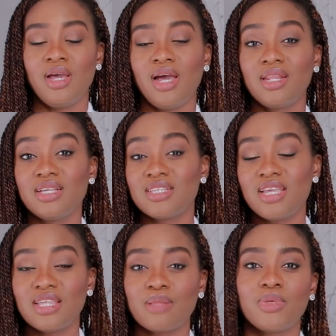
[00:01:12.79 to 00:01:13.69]
And I say
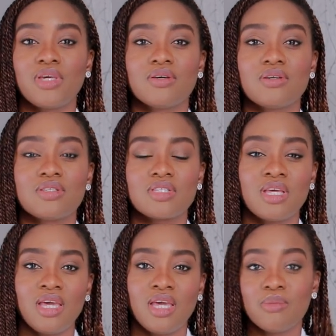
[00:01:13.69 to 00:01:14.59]
that because
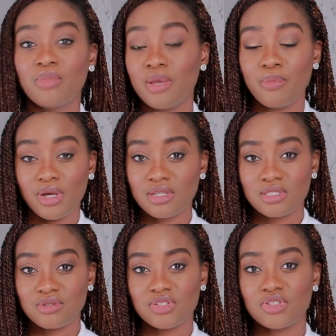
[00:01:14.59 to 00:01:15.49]
in my
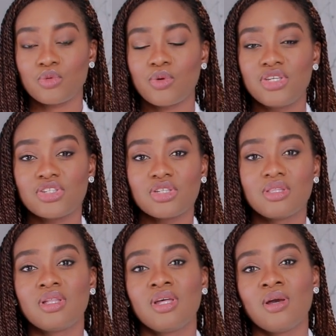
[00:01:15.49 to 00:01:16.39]
personal situation,